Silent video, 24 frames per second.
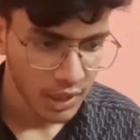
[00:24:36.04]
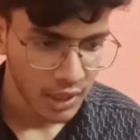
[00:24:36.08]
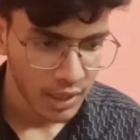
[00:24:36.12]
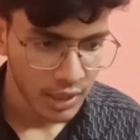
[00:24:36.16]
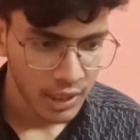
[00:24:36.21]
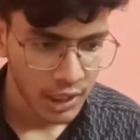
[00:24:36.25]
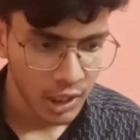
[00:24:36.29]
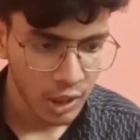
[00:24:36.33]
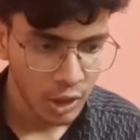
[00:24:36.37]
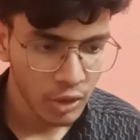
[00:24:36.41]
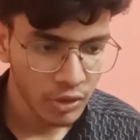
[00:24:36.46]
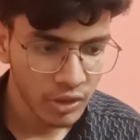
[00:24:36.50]

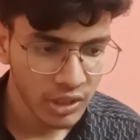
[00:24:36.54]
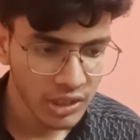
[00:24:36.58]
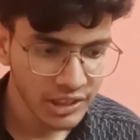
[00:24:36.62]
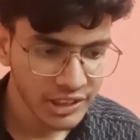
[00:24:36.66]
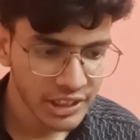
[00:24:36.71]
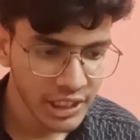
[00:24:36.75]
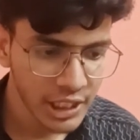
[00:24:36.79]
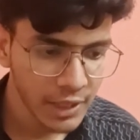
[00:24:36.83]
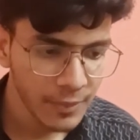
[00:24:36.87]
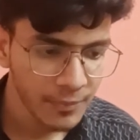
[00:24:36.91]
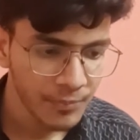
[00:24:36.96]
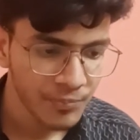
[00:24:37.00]
Now you will
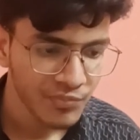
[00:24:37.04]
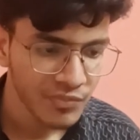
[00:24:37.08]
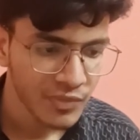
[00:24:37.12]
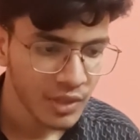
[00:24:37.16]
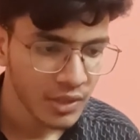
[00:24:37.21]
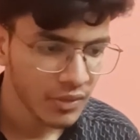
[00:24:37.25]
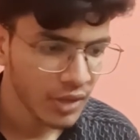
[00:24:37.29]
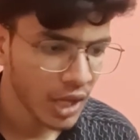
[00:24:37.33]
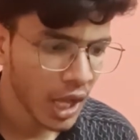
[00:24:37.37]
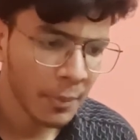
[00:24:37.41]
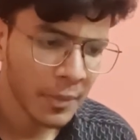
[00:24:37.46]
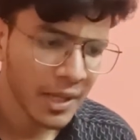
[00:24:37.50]
see
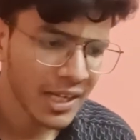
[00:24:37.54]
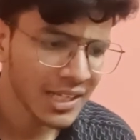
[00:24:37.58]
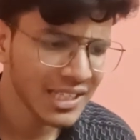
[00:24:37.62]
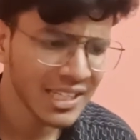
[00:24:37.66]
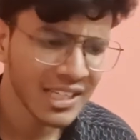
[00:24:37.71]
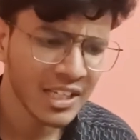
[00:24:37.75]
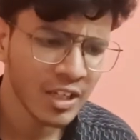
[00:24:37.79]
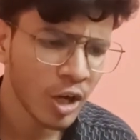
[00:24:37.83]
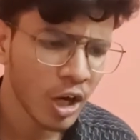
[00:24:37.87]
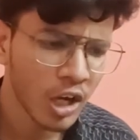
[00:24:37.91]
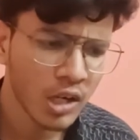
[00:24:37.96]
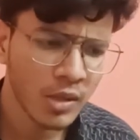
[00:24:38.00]
I am
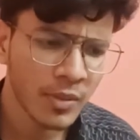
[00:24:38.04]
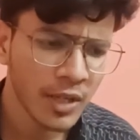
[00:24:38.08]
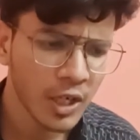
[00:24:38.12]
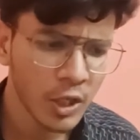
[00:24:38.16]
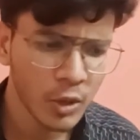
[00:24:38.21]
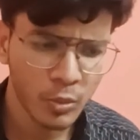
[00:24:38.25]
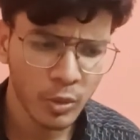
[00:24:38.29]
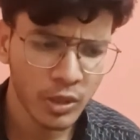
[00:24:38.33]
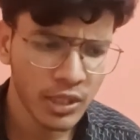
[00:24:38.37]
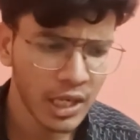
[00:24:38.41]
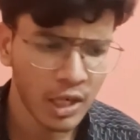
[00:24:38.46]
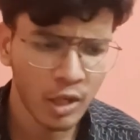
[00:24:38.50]
getting normal
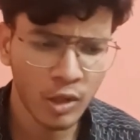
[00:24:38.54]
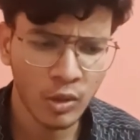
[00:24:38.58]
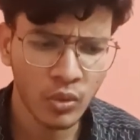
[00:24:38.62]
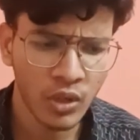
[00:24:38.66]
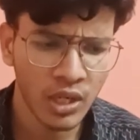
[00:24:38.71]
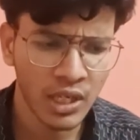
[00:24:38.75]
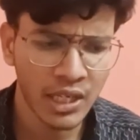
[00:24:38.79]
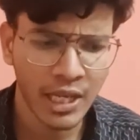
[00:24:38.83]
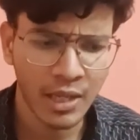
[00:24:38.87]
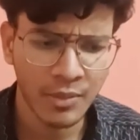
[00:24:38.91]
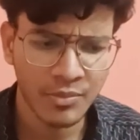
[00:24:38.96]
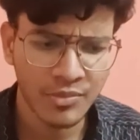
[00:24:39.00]
output, hello
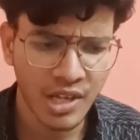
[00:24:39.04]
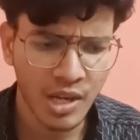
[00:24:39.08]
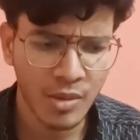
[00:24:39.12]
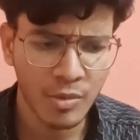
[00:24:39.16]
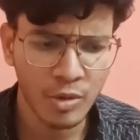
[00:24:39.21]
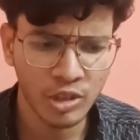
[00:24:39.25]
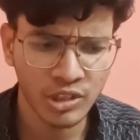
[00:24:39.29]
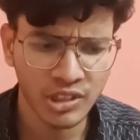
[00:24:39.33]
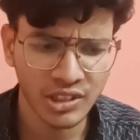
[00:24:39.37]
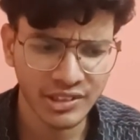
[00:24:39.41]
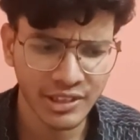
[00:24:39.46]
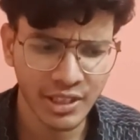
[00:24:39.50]
world, I am Jabir
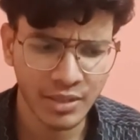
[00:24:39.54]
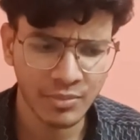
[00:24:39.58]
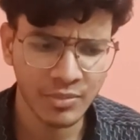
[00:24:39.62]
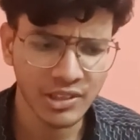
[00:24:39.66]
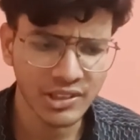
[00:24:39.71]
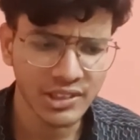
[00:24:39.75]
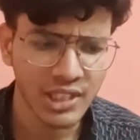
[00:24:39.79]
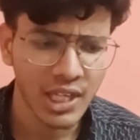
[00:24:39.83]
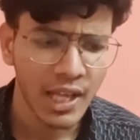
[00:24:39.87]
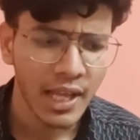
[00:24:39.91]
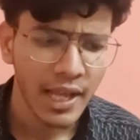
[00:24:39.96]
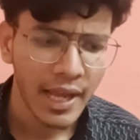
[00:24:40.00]
Hussain Samis,